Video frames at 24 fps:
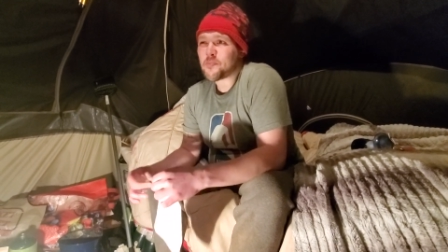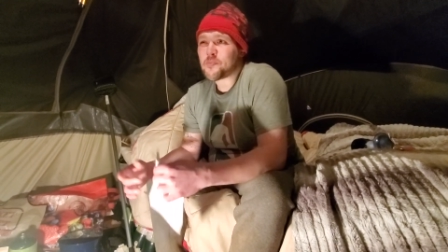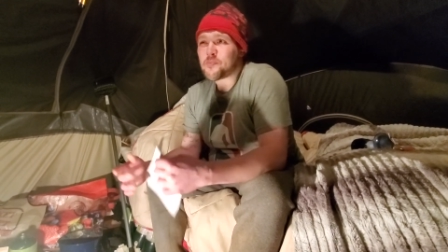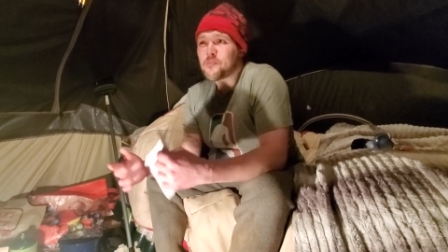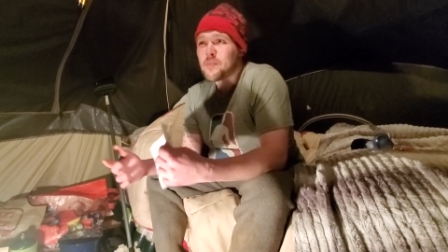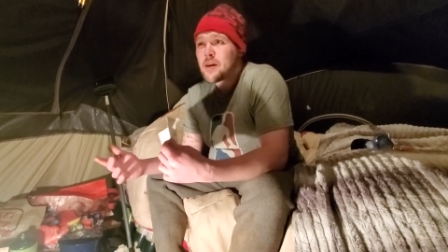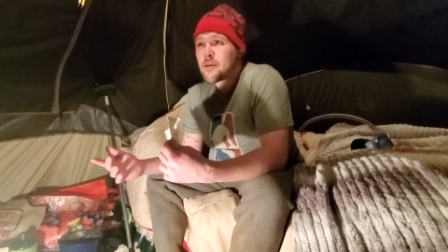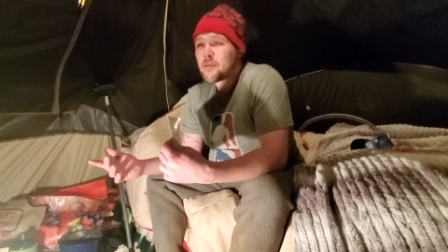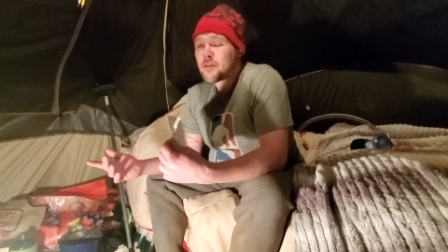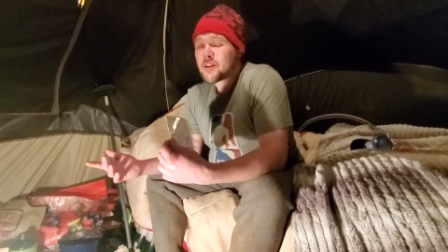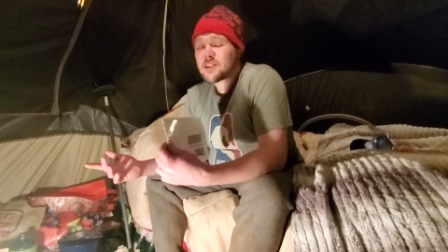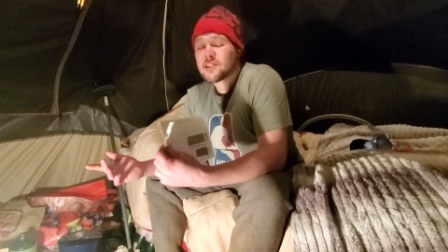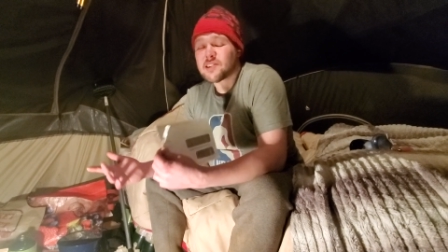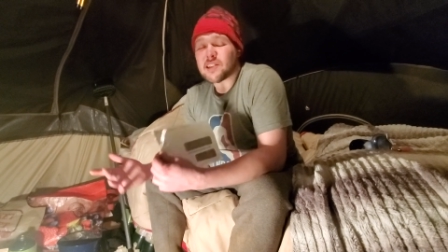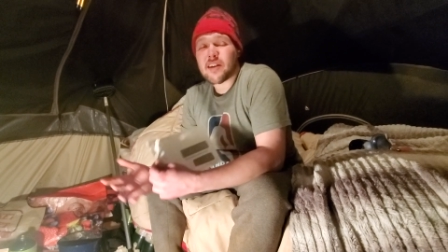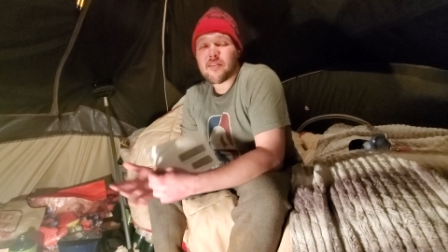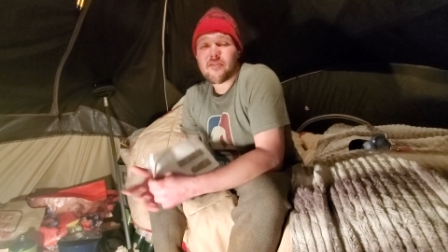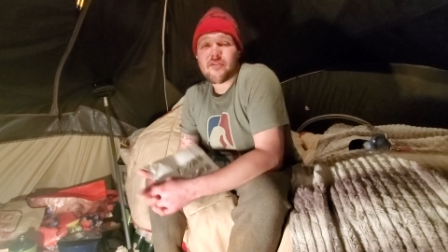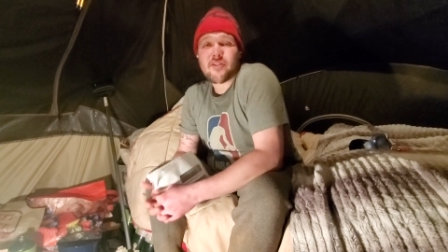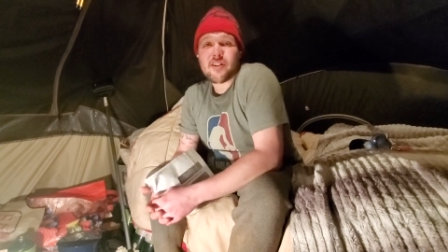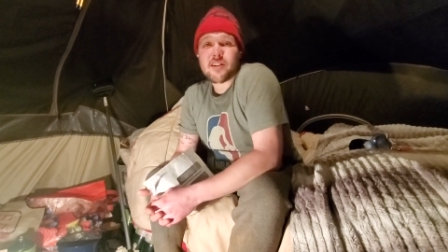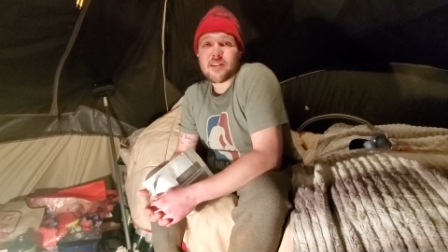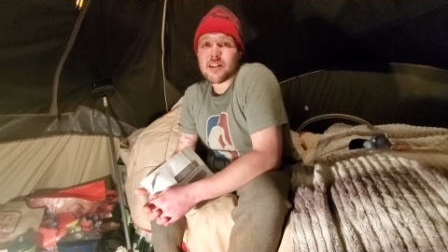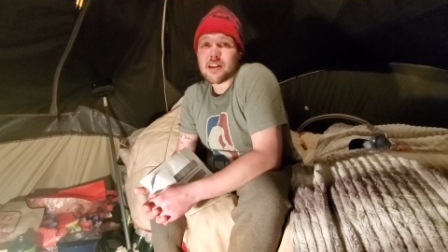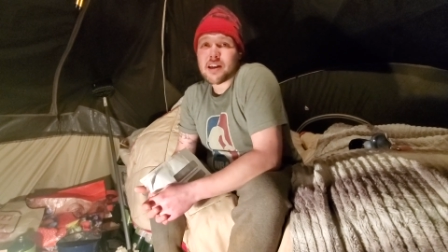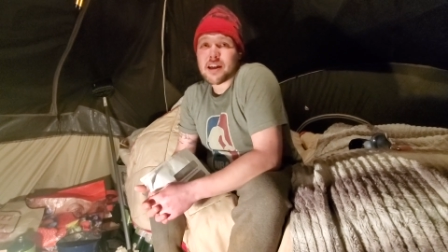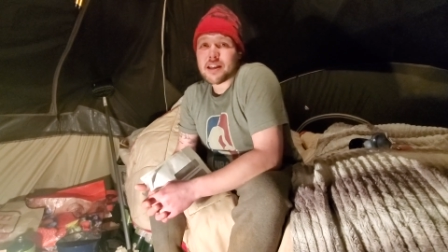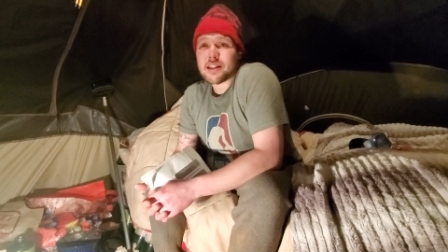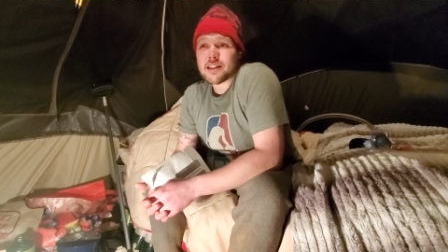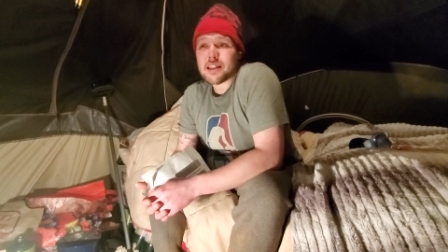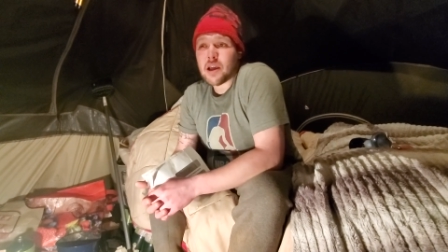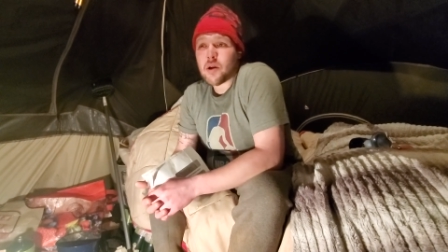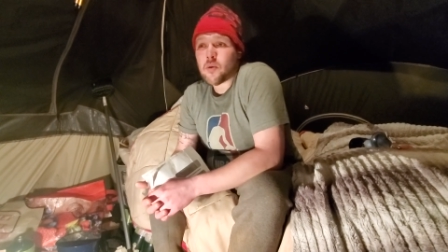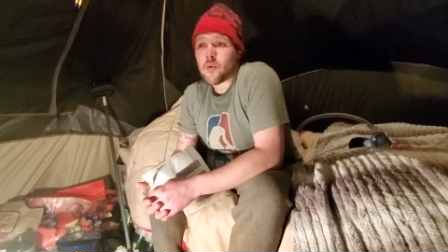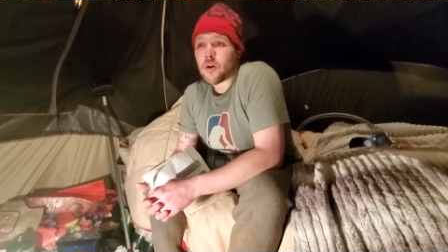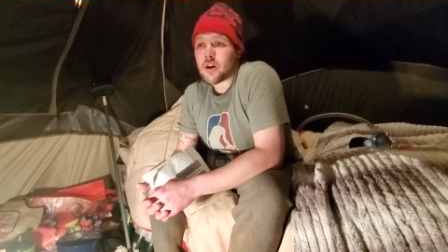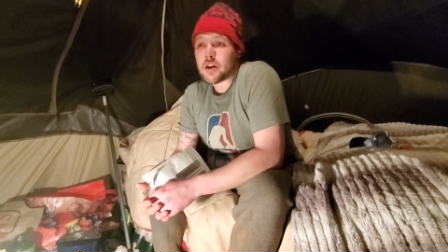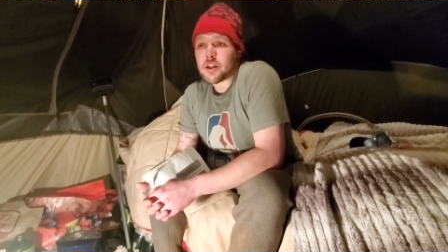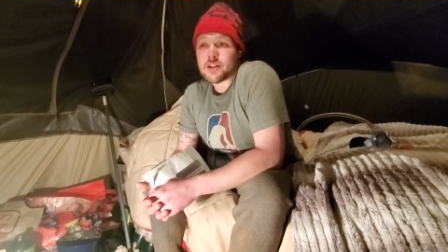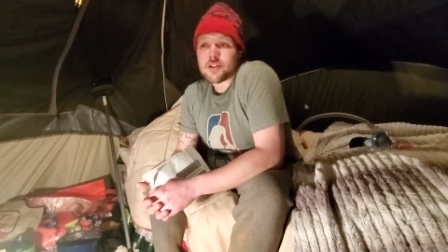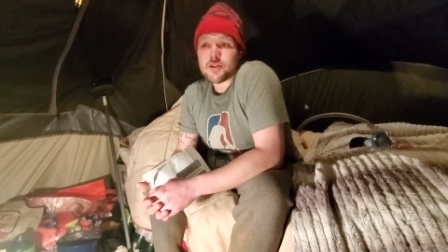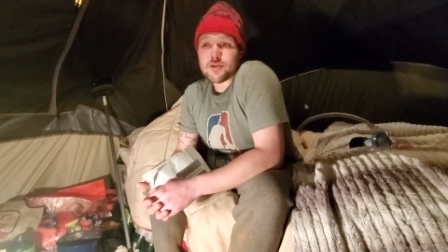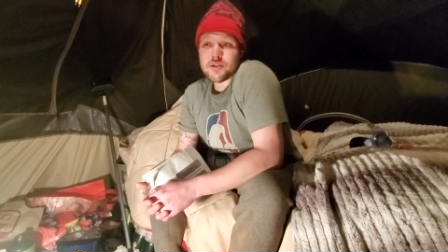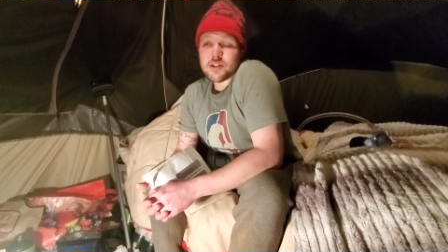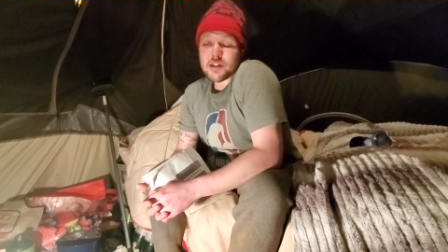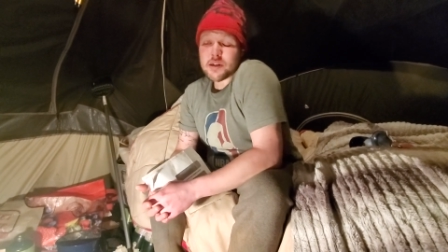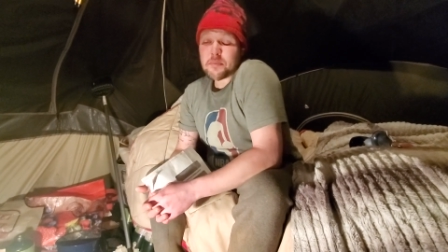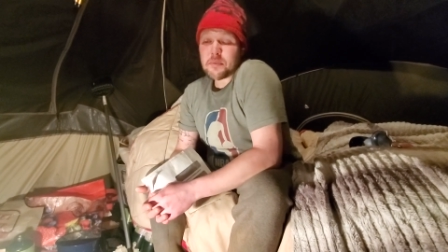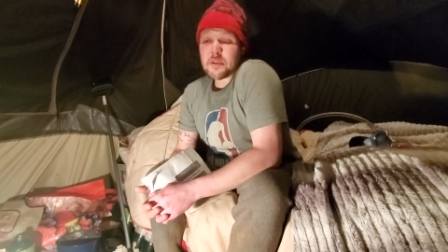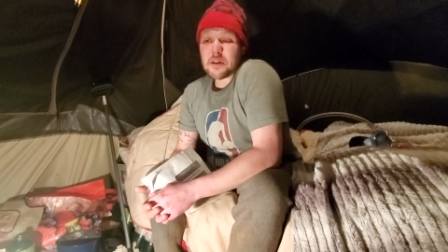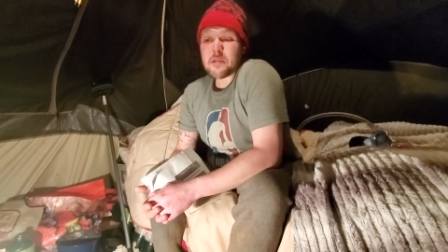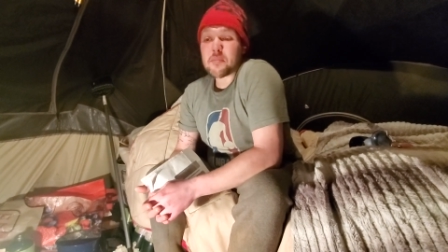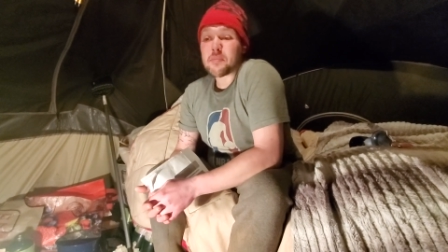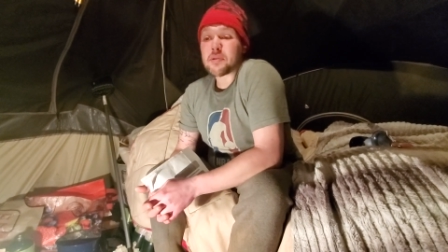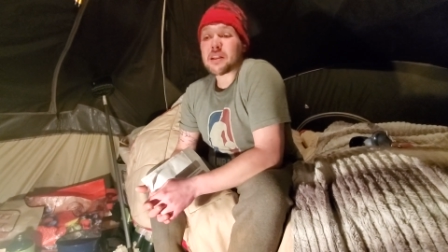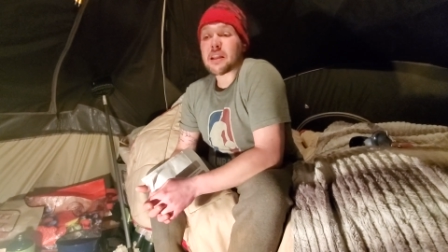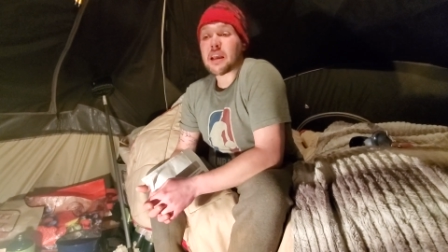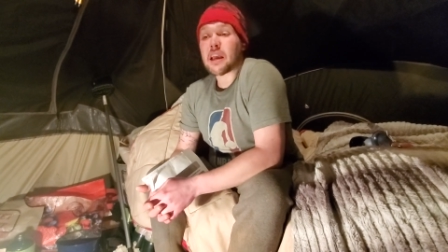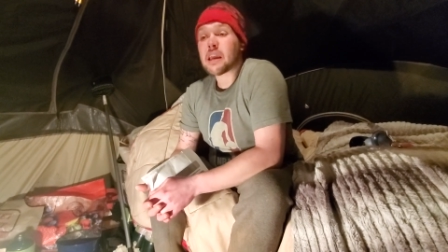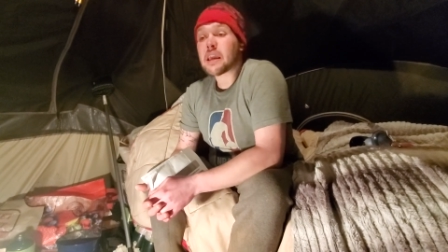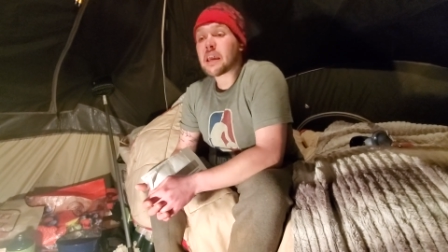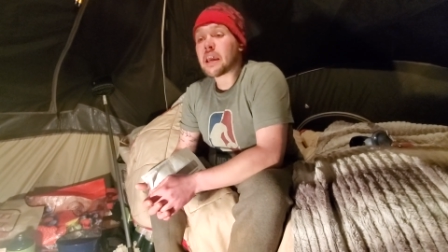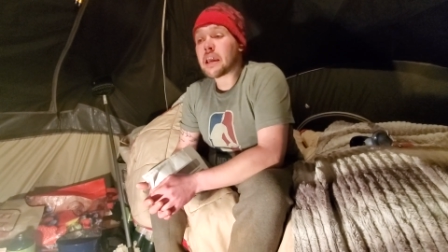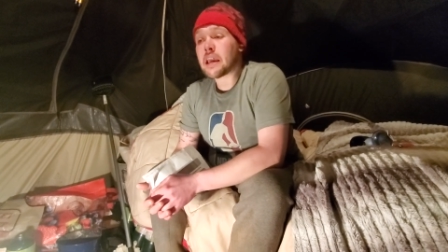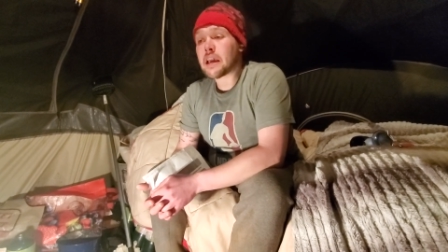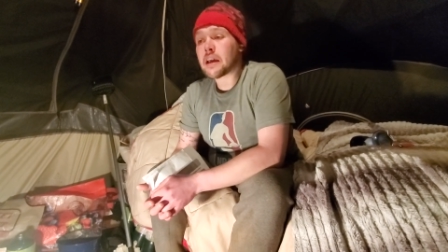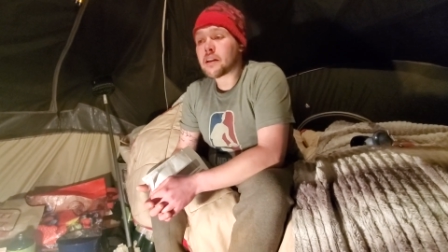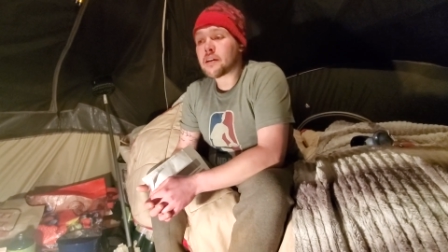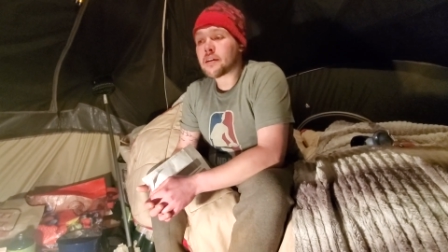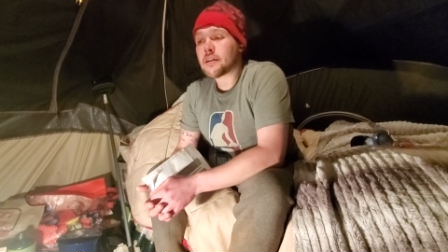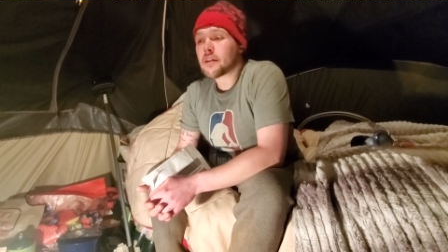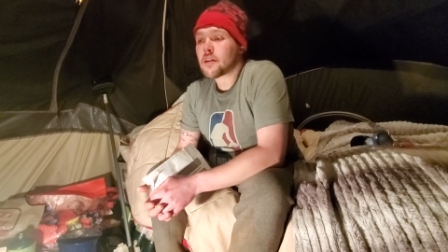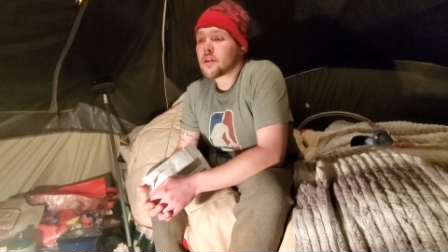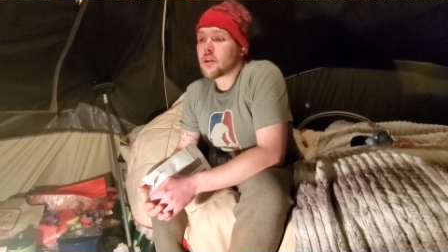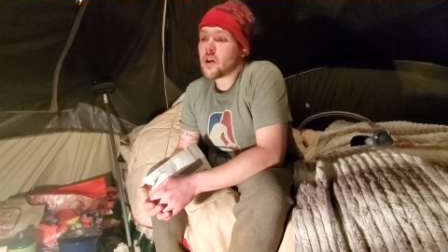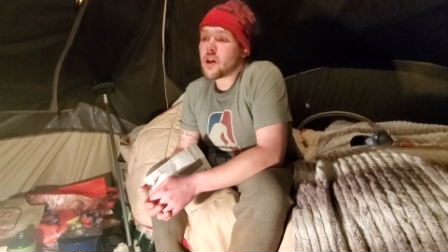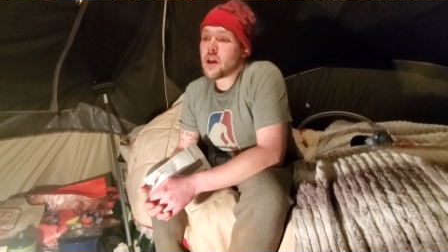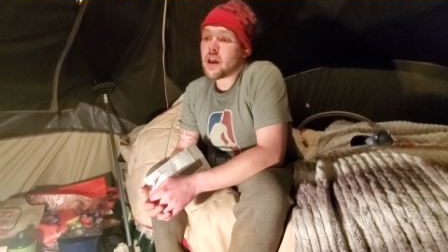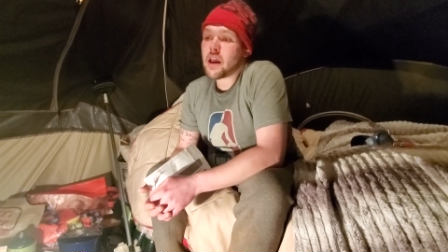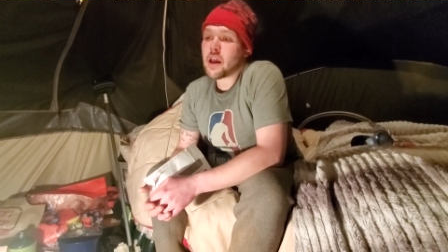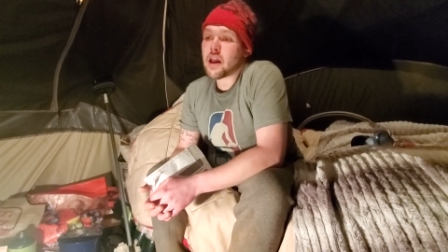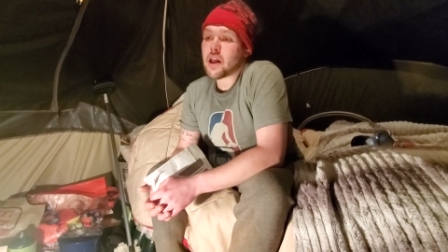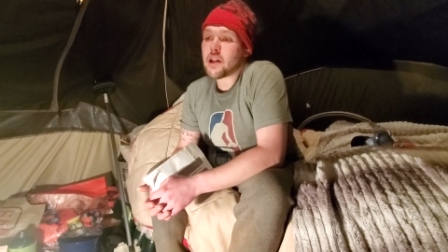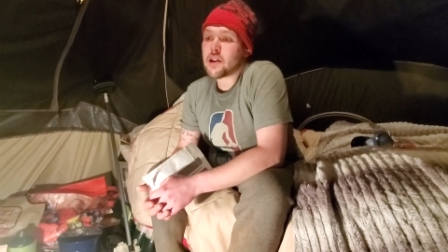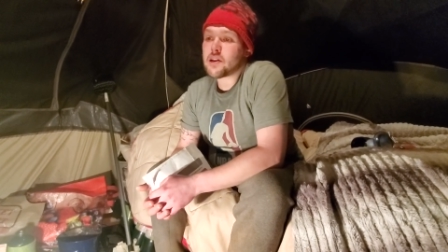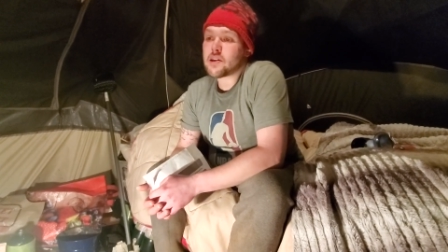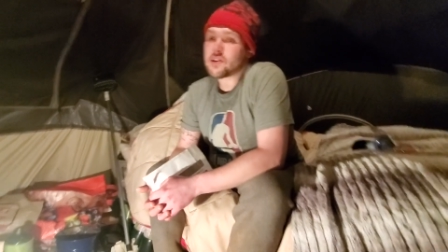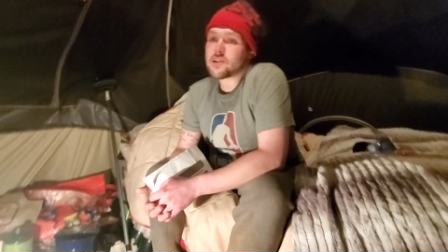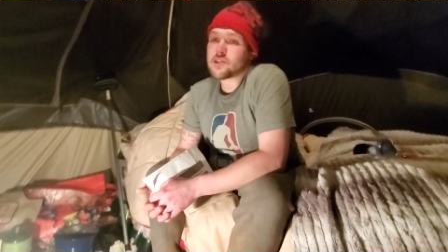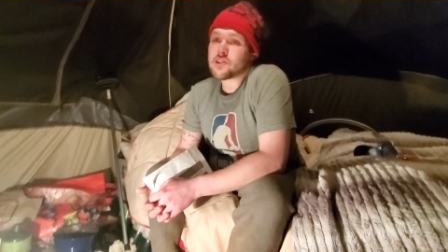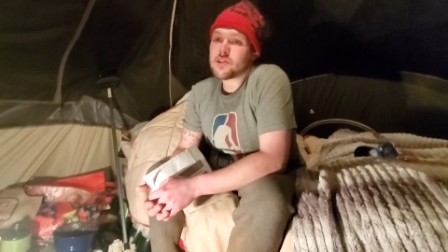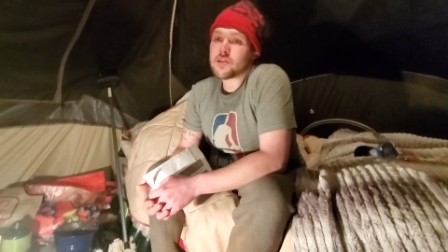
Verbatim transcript: maybe because they feel like they want to do something but they can't, and